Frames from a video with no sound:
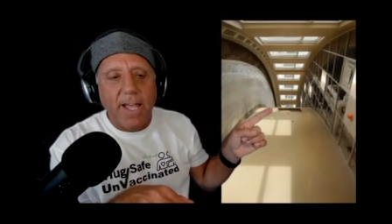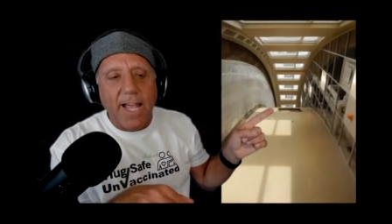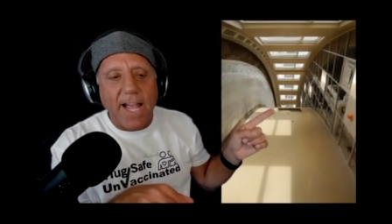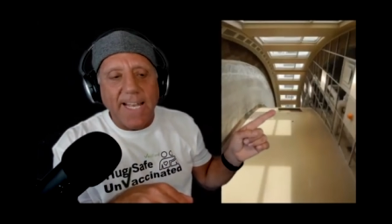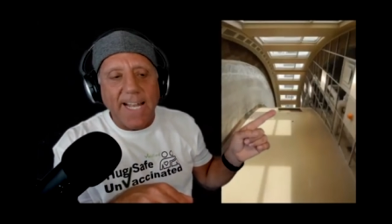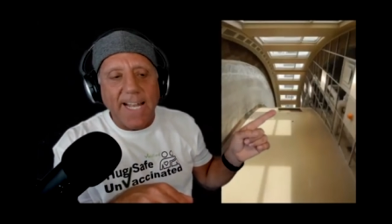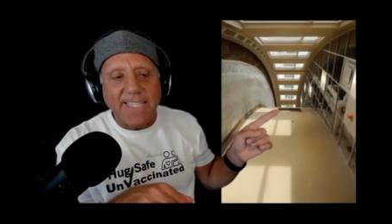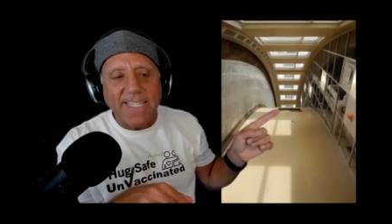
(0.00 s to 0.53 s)

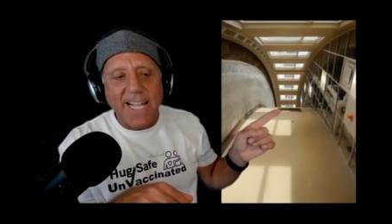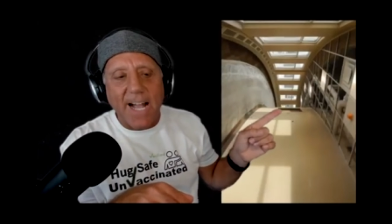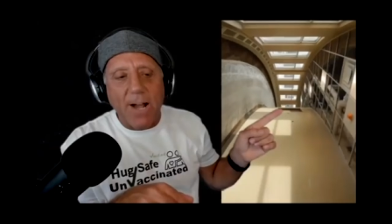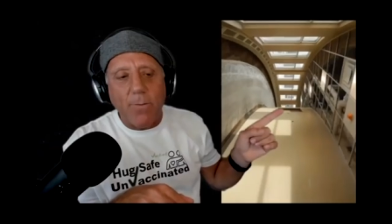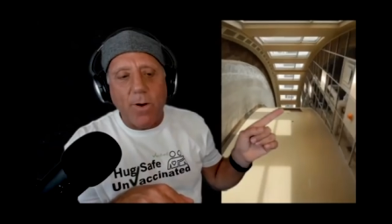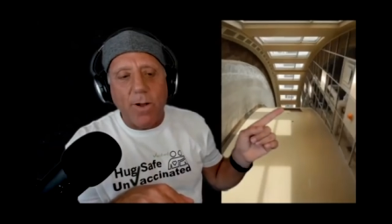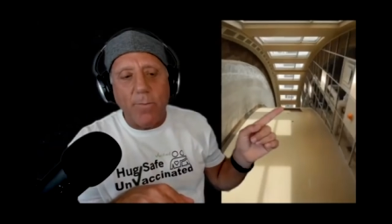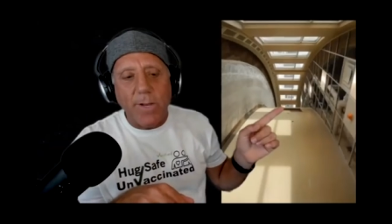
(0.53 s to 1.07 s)
And that's
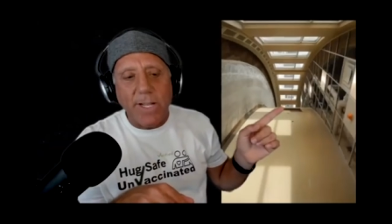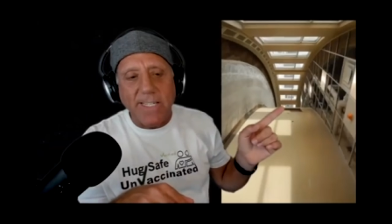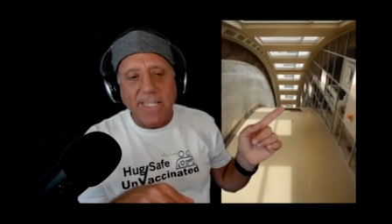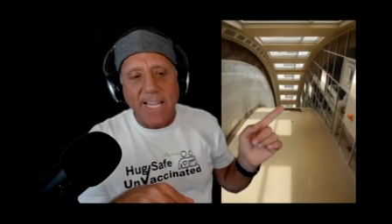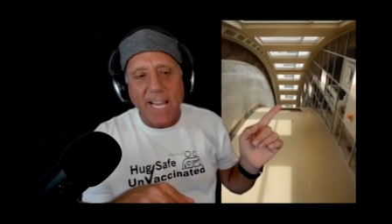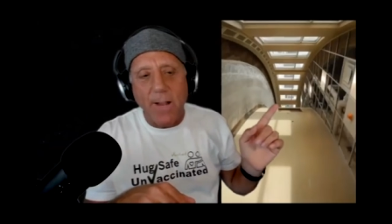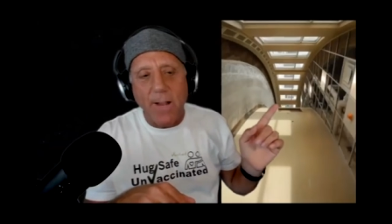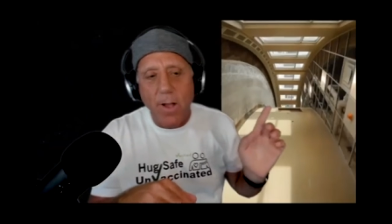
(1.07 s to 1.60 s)
not what we
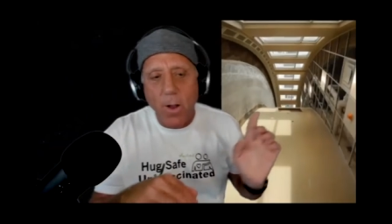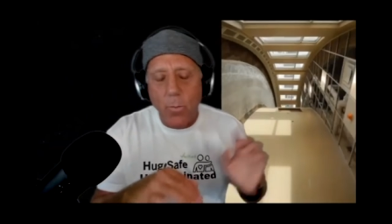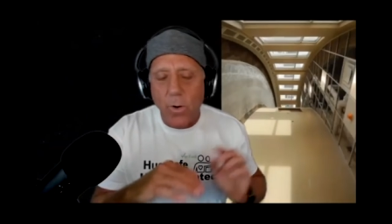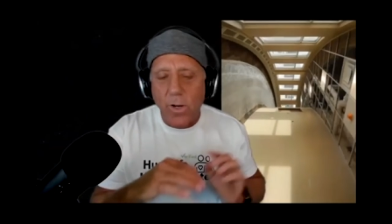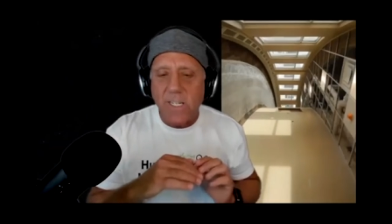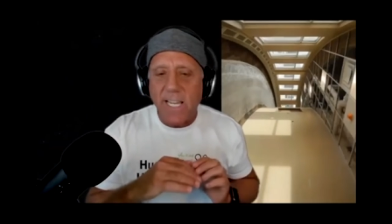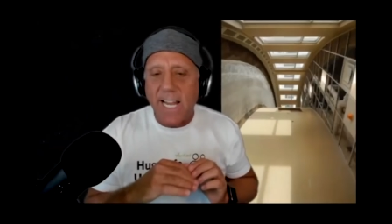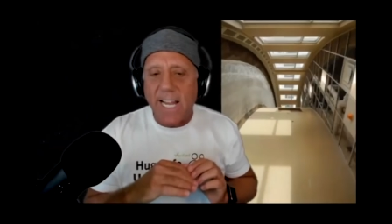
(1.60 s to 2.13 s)
see.
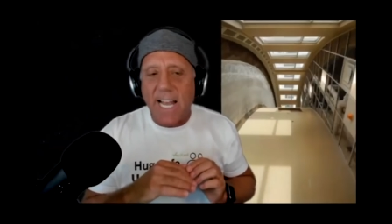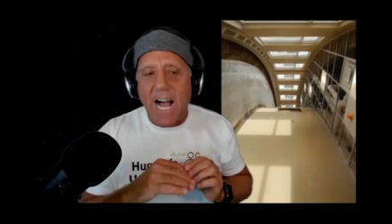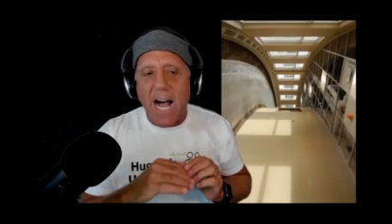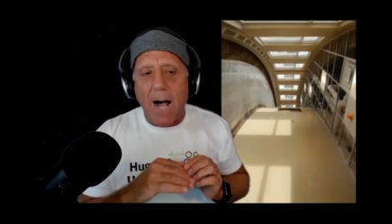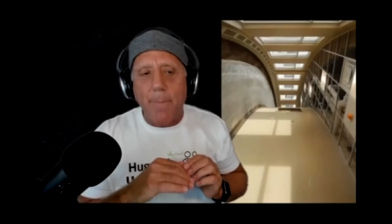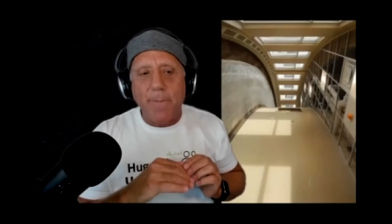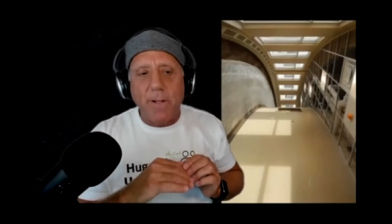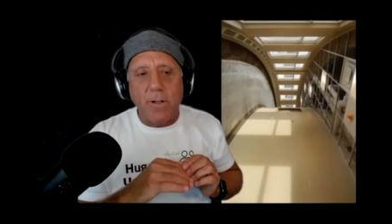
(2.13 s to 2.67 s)
We're seeing an
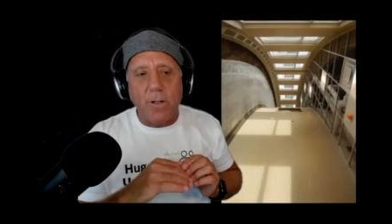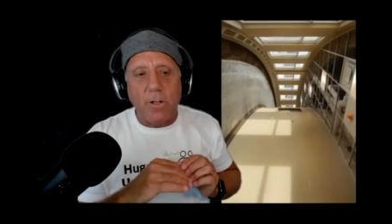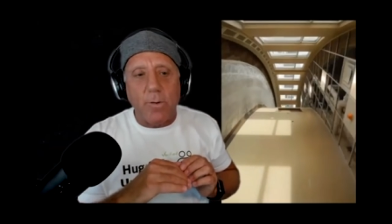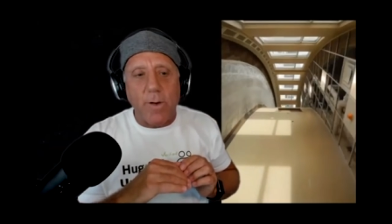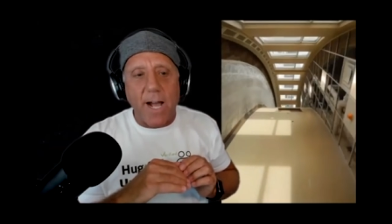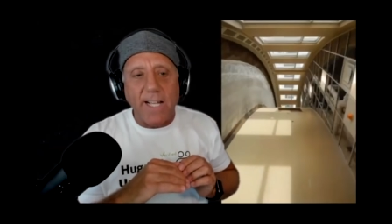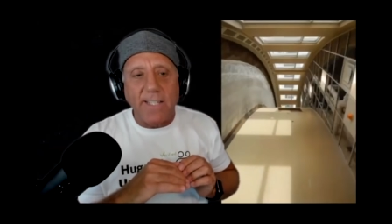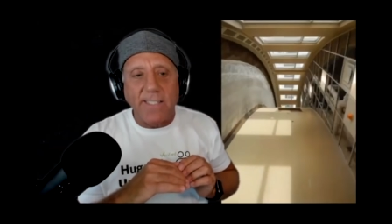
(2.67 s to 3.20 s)
optical
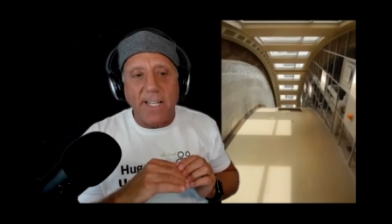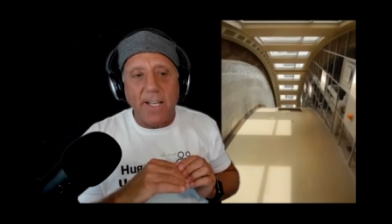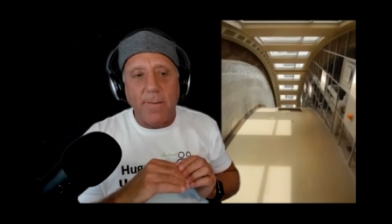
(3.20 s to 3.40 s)
horizon.